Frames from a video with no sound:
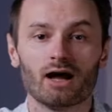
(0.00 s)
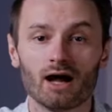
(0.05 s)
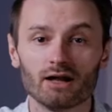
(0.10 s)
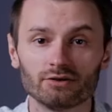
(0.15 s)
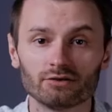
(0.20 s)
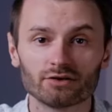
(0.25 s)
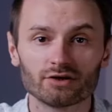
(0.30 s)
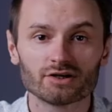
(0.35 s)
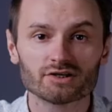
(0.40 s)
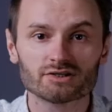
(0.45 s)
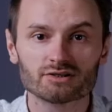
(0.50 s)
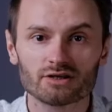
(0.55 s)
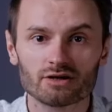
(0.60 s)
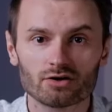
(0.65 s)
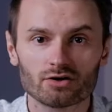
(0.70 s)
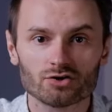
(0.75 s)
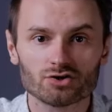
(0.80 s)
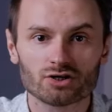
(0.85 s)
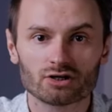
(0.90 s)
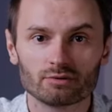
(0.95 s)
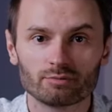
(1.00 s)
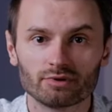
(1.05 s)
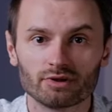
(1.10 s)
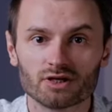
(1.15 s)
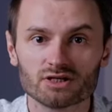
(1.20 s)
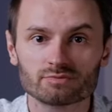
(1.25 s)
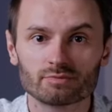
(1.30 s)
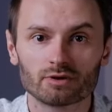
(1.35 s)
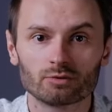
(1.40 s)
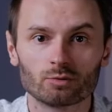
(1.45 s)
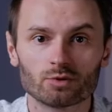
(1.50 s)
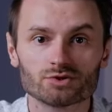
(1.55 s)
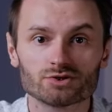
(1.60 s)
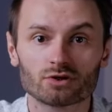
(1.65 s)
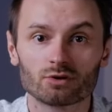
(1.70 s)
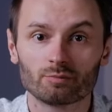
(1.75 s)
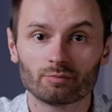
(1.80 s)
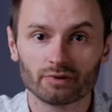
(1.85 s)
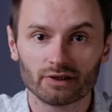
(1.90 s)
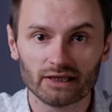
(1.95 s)
Under his leadership, Lisbon was
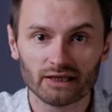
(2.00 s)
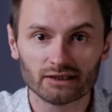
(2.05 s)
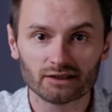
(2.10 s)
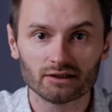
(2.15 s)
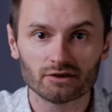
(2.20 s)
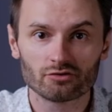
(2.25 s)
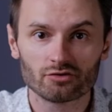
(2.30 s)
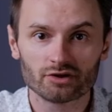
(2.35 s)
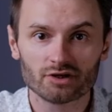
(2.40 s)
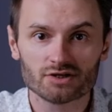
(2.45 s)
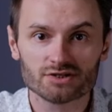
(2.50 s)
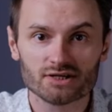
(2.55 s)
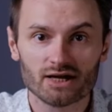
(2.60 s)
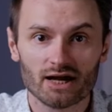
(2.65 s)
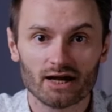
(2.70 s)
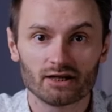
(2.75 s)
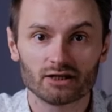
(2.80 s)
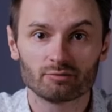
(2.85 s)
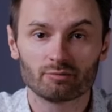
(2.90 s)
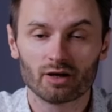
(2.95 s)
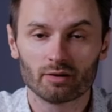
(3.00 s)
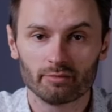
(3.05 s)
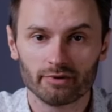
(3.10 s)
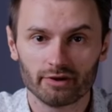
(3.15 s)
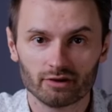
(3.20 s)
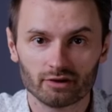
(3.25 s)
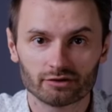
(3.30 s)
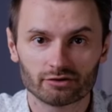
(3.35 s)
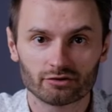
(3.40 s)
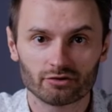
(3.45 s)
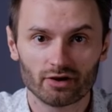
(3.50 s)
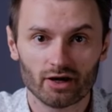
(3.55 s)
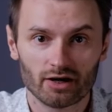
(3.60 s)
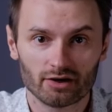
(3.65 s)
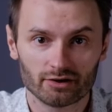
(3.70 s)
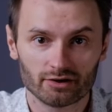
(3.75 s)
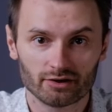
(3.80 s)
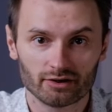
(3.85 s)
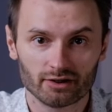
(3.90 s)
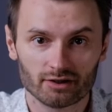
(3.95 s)
completely redesigned by military
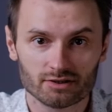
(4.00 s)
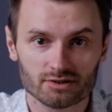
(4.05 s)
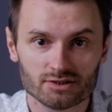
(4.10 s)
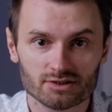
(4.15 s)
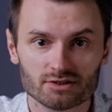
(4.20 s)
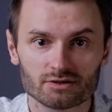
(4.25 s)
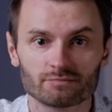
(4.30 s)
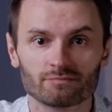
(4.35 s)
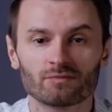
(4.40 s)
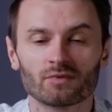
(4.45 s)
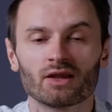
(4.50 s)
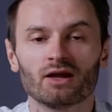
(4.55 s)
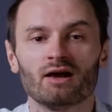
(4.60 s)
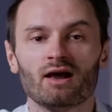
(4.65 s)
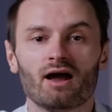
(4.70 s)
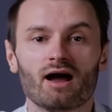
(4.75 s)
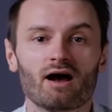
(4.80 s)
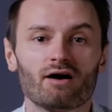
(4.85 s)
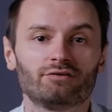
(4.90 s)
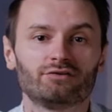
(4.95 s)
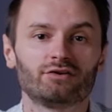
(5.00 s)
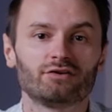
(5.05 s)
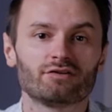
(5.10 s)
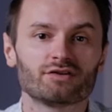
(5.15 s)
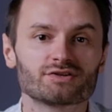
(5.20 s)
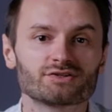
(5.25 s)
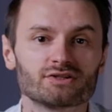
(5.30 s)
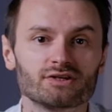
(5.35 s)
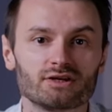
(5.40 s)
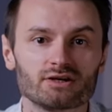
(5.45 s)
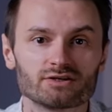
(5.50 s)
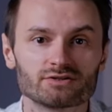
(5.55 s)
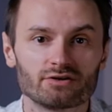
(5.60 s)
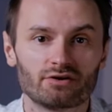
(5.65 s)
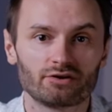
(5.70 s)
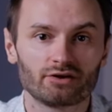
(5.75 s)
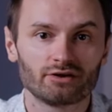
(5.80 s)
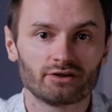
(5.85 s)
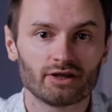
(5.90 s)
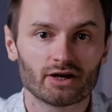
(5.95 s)
architects. After the city's
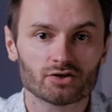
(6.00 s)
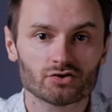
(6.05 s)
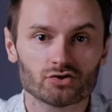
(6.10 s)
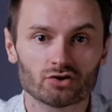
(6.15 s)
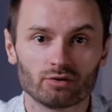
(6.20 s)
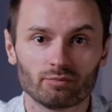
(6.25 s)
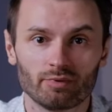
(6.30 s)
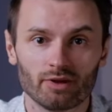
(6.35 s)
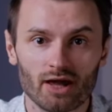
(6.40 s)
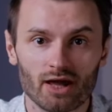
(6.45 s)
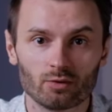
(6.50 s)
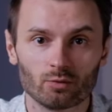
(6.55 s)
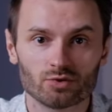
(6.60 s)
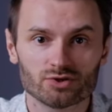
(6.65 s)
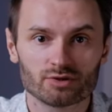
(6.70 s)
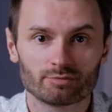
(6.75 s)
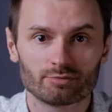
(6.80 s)
architectural plan was